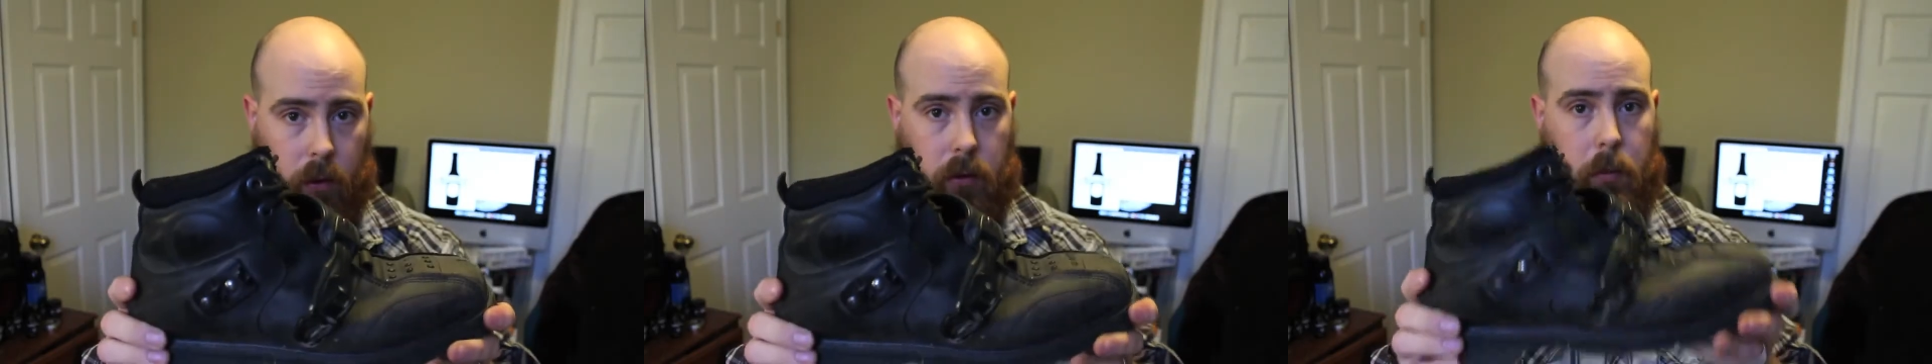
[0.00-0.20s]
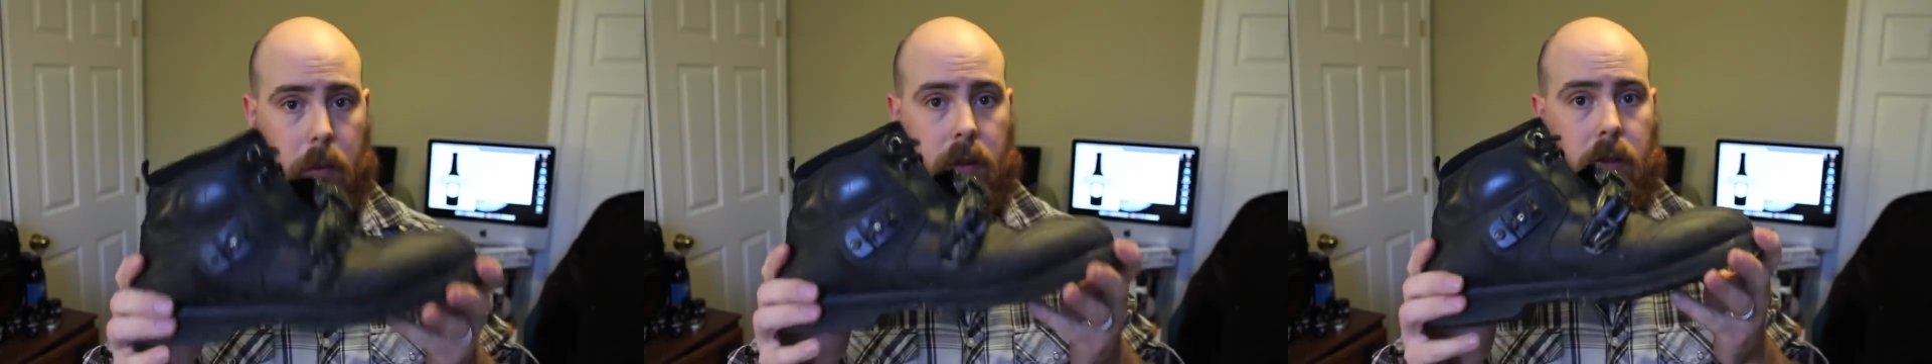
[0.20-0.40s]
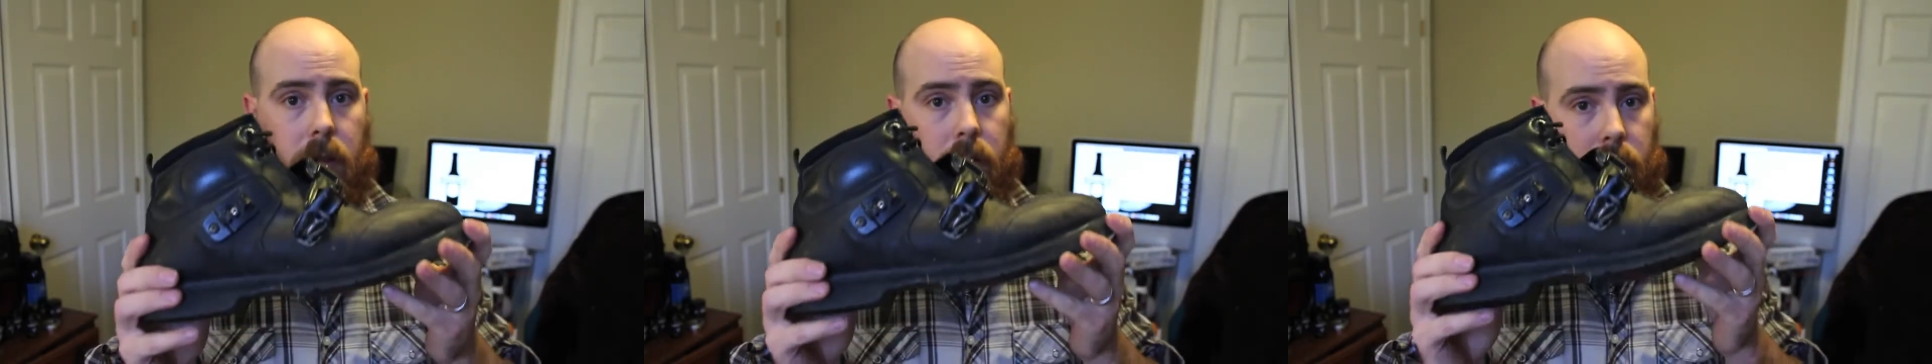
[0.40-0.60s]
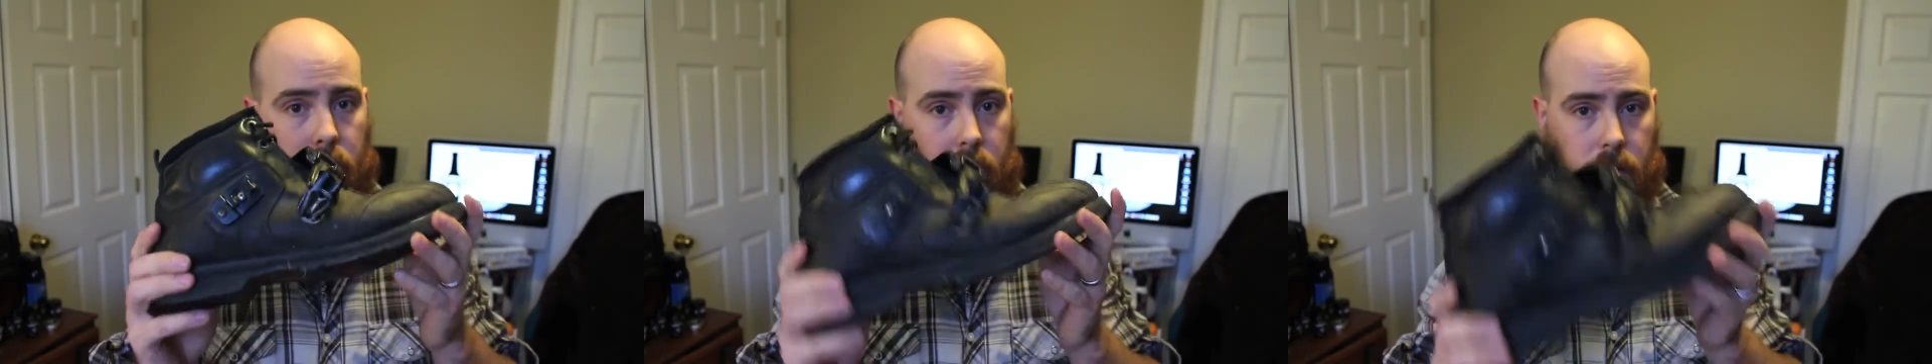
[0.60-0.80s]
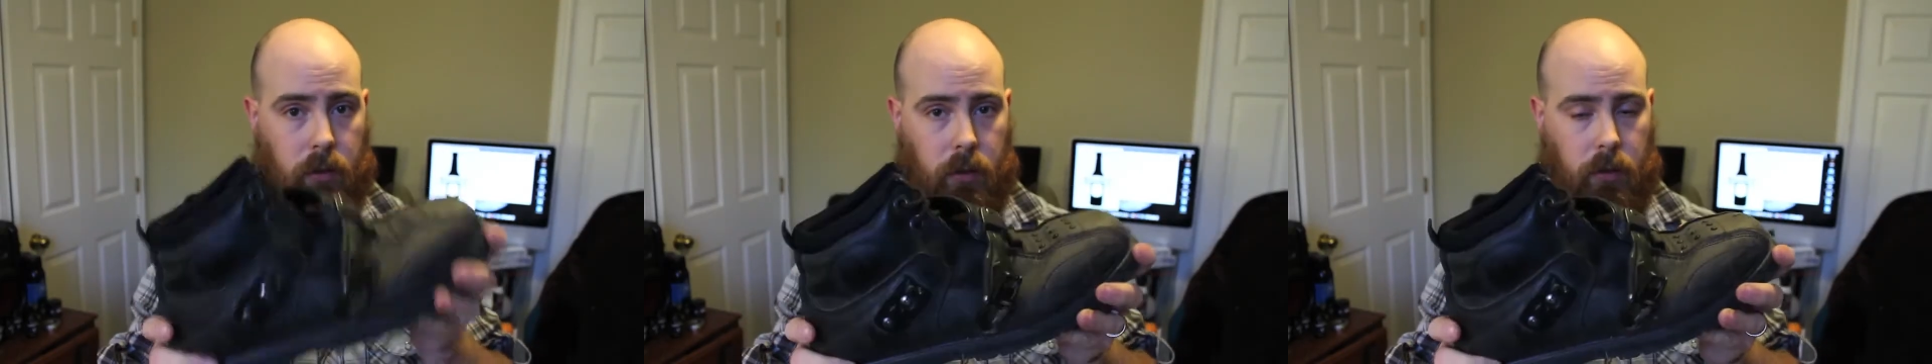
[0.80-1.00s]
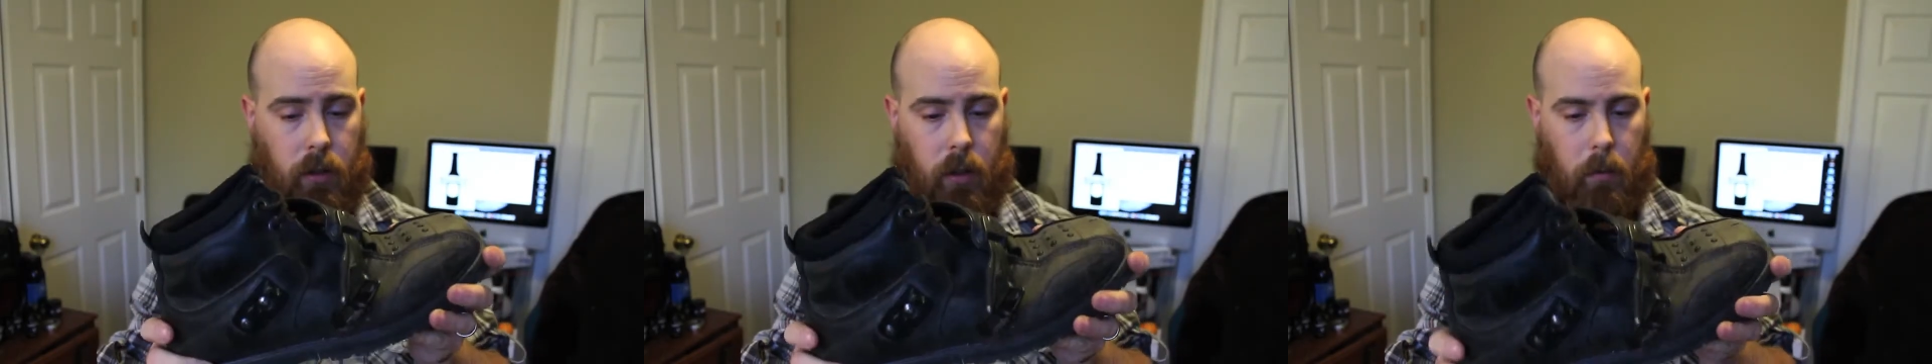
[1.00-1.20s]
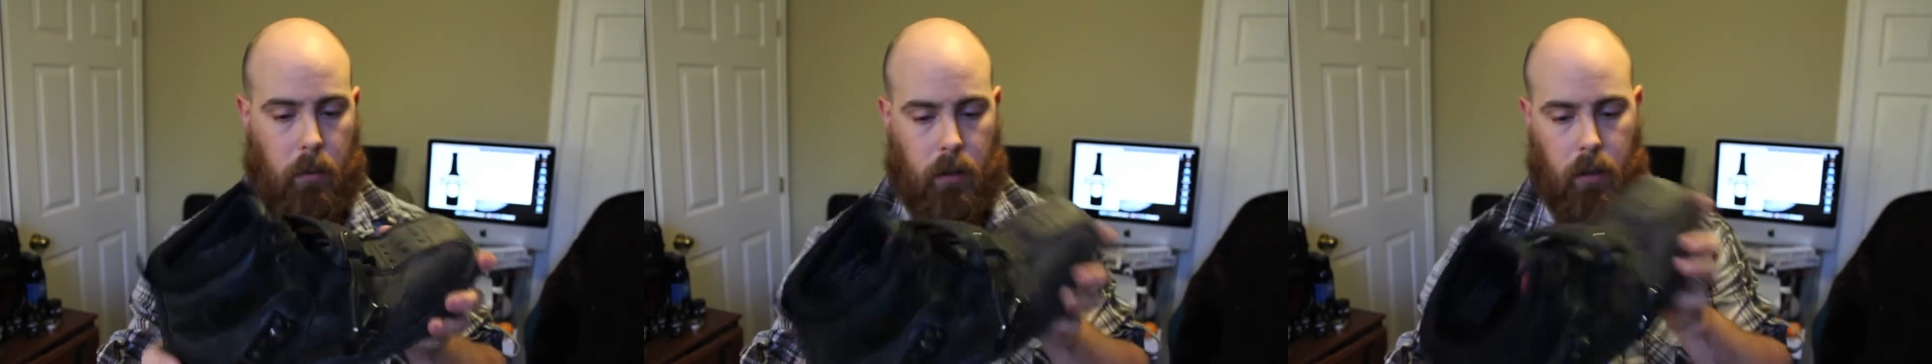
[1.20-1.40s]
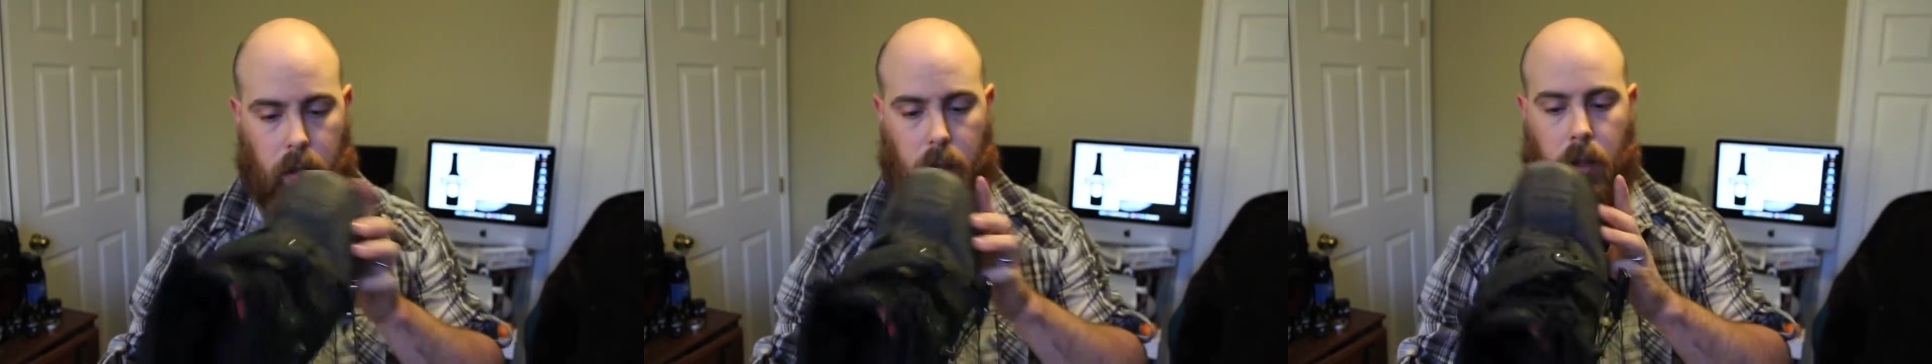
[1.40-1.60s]
especially for a first time
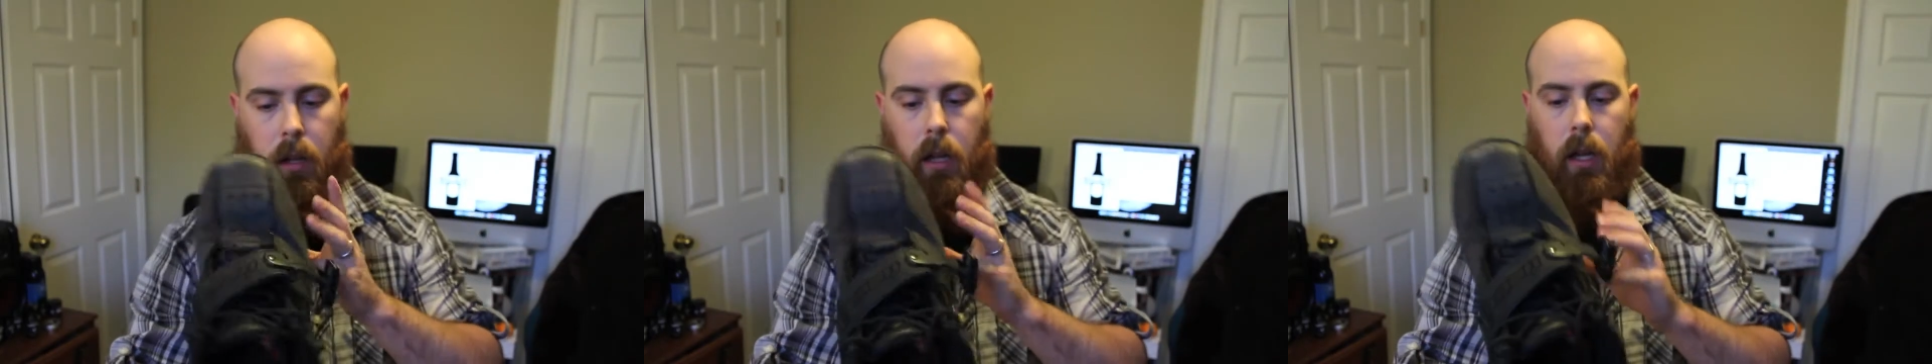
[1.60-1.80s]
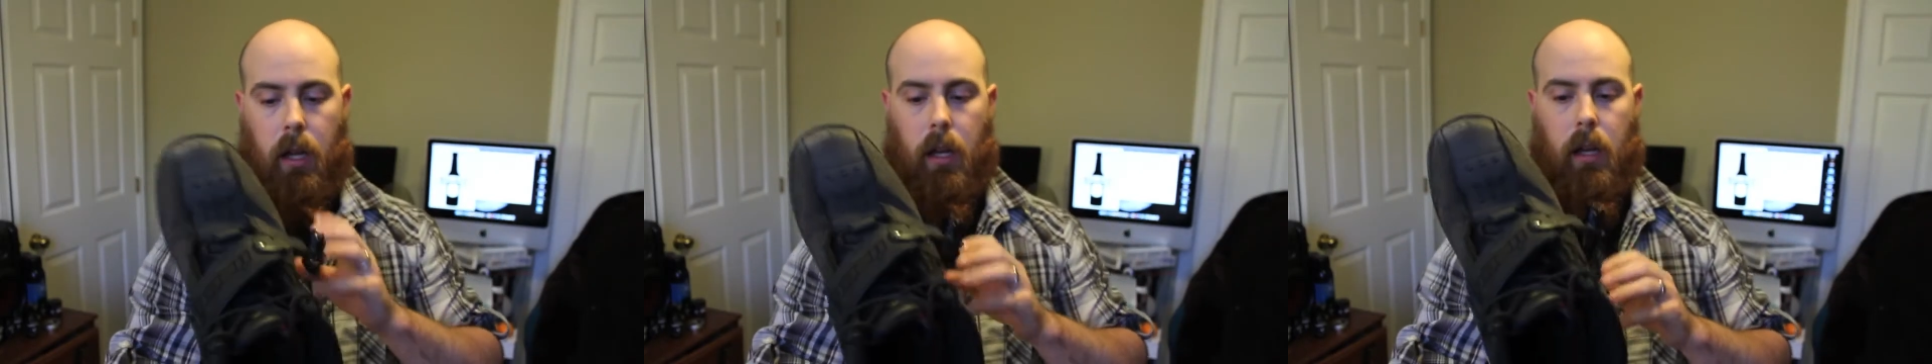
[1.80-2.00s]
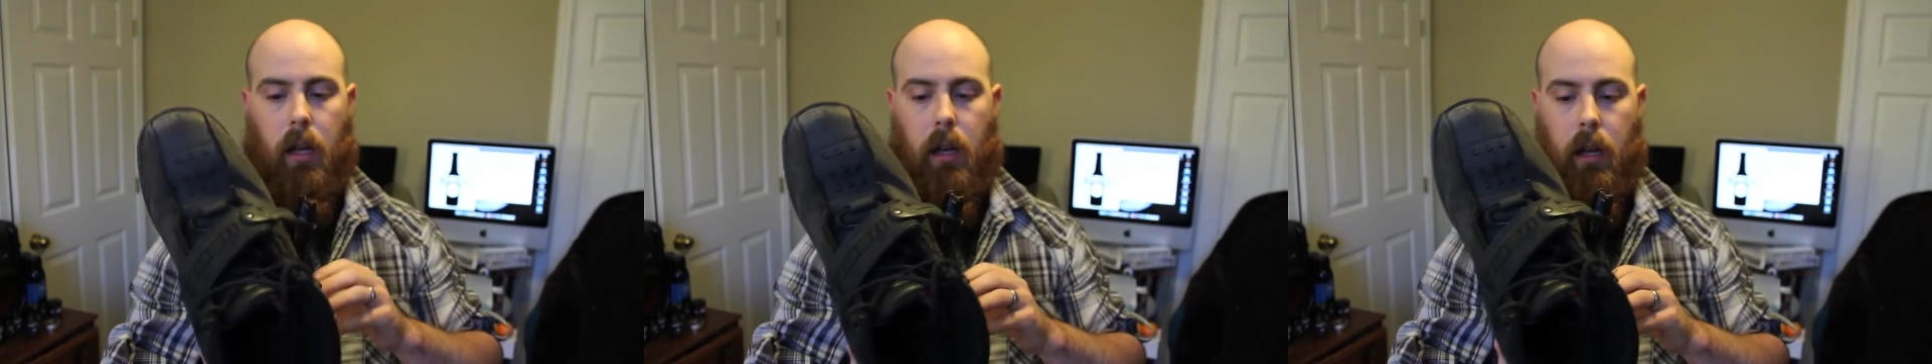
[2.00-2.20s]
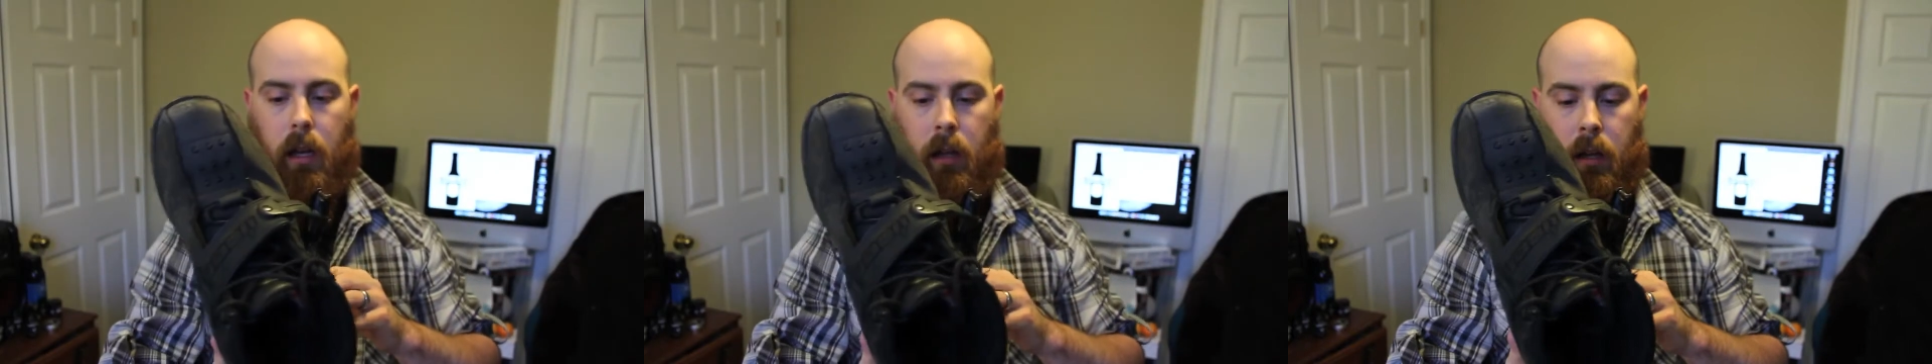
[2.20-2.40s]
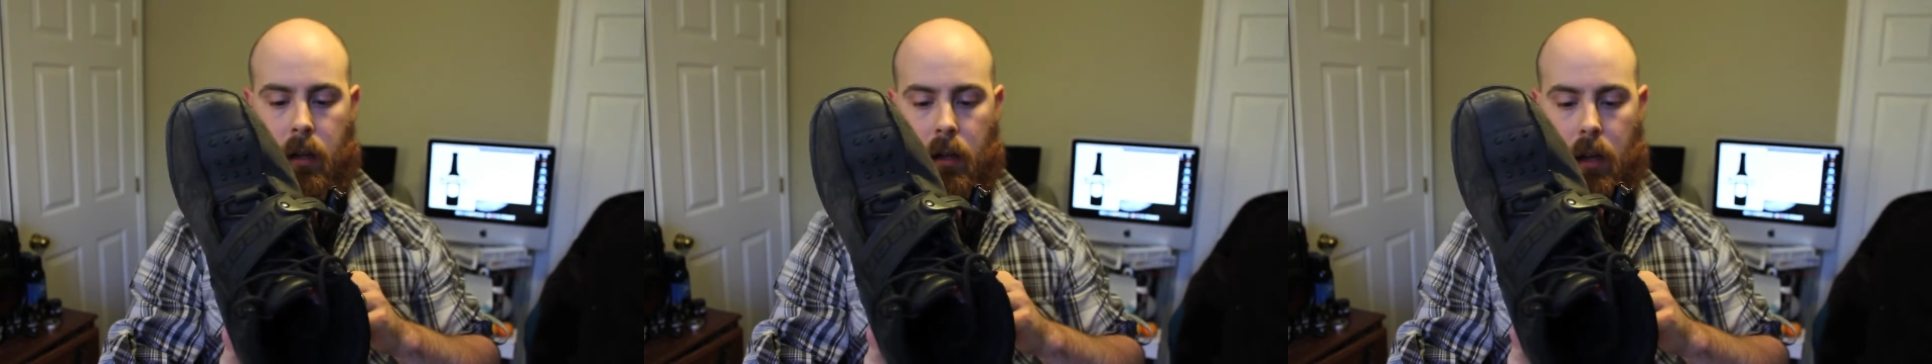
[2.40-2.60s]
wearer. And